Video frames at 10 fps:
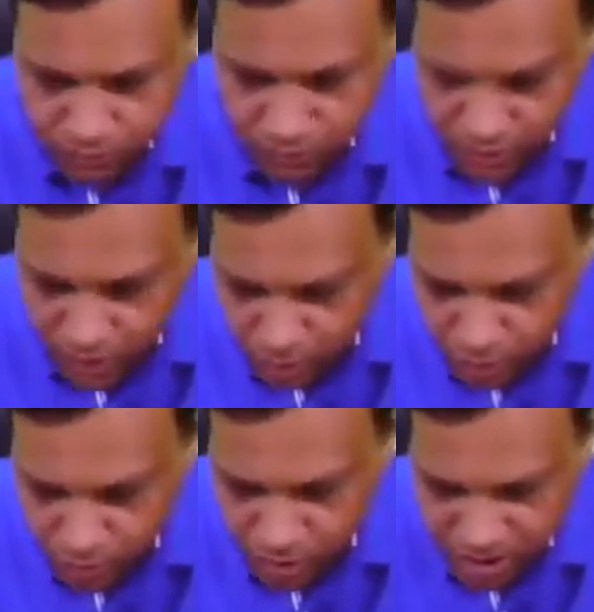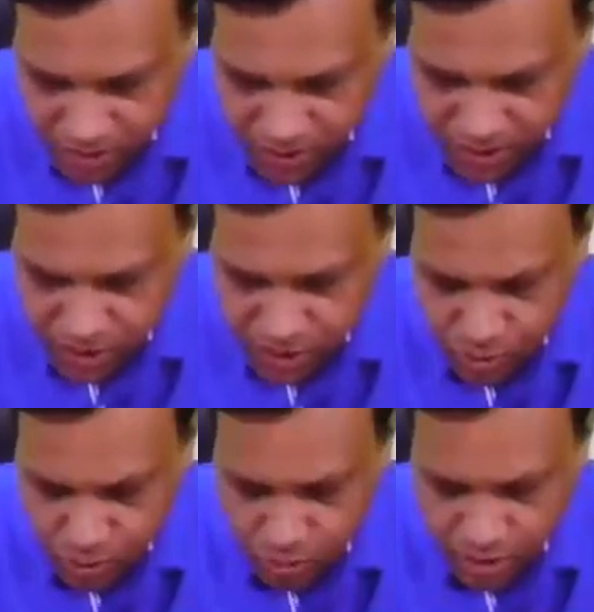the neurotransmitter is
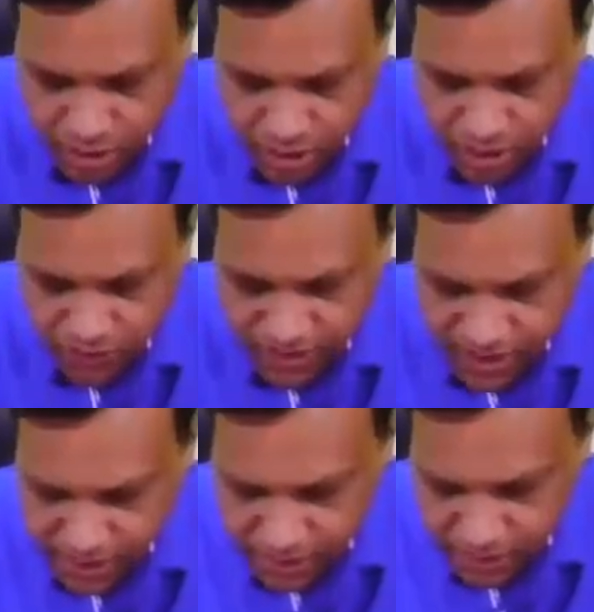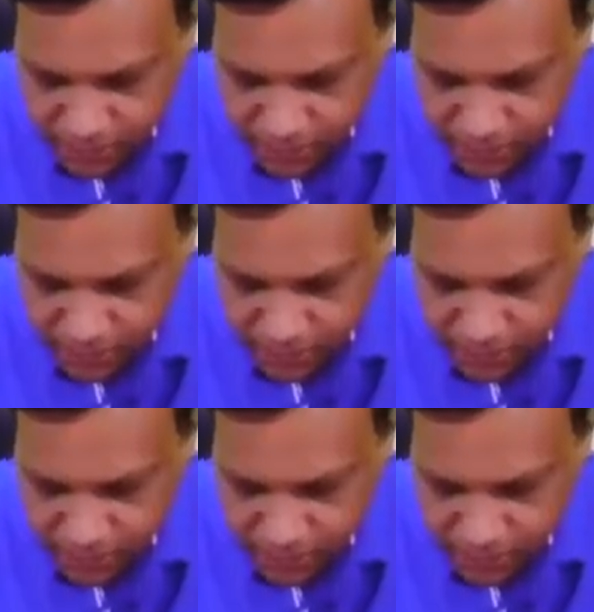stored in the vesicle.